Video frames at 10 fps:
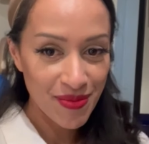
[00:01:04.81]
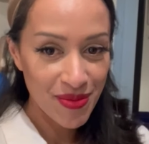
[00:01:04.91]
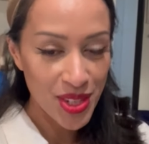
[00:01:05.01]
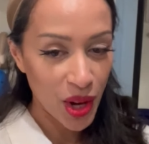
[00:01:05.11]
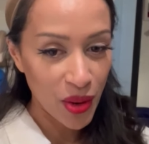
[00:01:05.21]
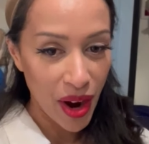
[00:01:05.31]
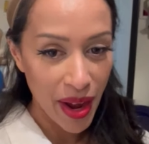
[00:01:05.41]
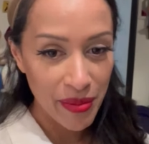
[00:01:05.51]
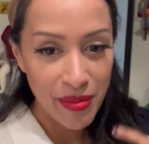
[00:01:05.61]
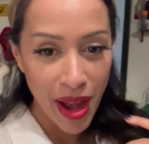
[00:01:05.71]
so
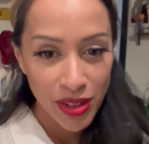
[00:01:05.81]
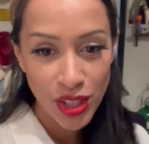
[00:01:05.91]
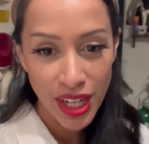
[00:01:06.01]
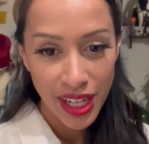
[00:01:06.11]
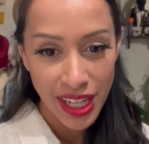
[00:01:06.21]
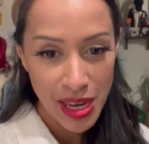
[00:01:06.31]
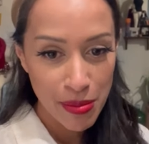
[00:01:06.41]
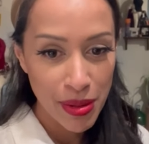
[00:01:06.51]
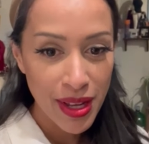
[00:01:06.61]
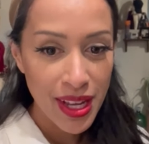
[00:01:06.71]
I'm actually going to
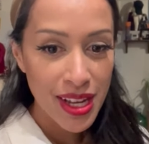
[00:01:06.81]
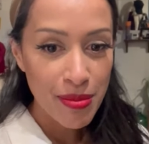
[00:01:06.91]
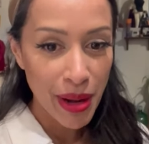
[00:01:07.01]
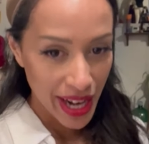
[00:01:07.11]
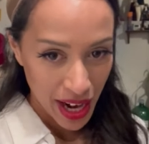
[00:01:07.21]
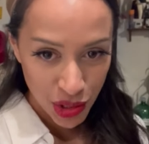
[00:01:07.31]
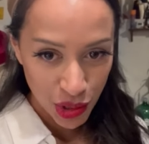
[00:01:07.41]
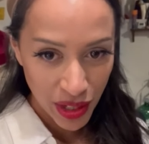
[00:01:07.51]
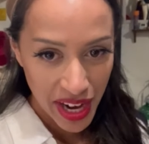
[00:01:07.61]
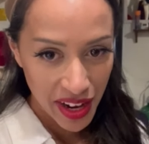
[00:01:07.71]
keep my
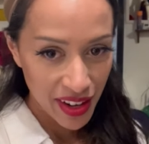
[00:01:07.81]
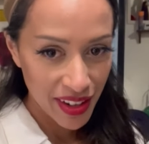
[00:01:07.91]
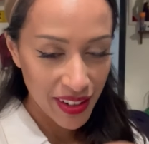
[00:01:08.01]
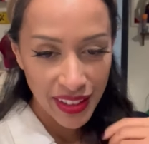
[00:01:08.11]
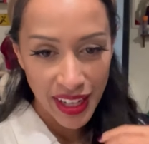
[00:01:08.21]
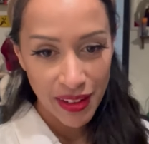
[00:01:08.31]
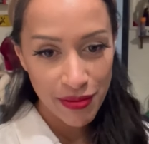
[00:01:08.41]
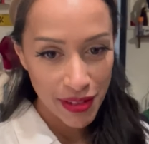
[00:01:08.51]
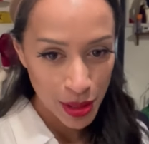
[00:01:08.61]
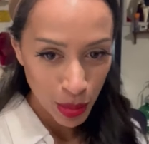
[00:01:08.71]
natural hair like
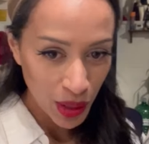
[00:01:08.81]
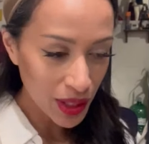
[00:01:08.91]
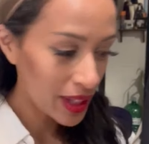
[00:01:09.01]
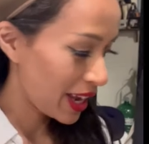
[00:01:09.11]
visible,